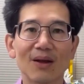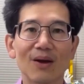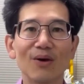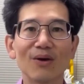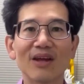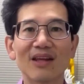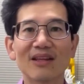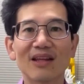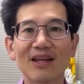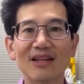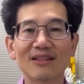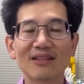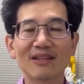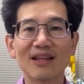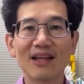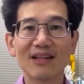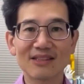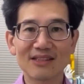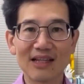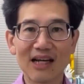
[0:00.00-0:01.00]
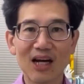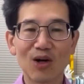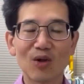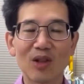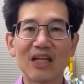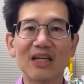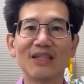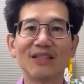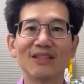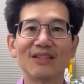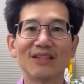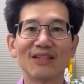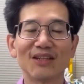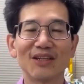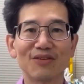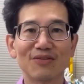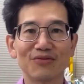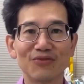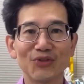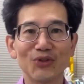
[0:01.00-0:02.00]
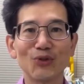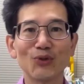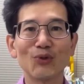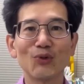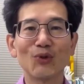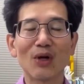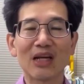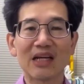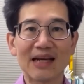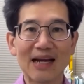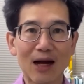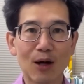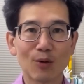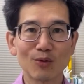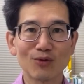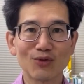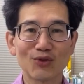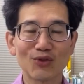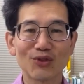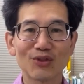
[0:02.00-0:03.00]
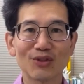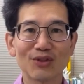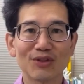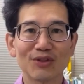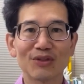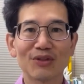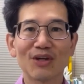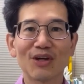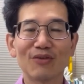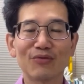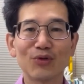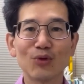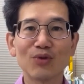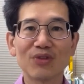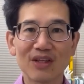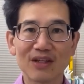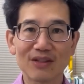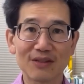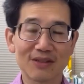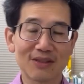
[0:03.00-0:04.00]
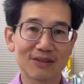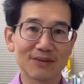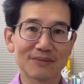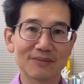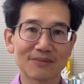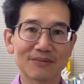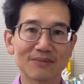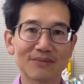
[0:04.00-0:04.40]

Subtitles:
Okay, let's now learn a few nouns, a few things.